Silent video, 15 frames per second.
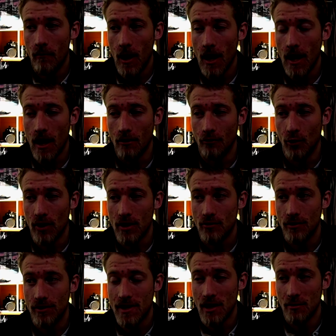And we went
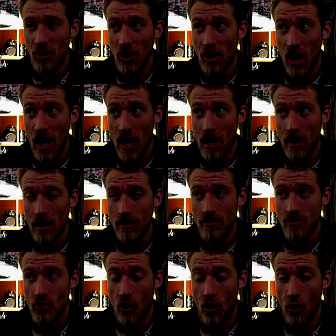to a cinema and
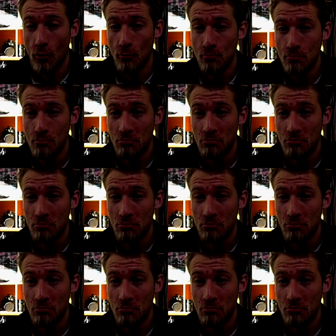saw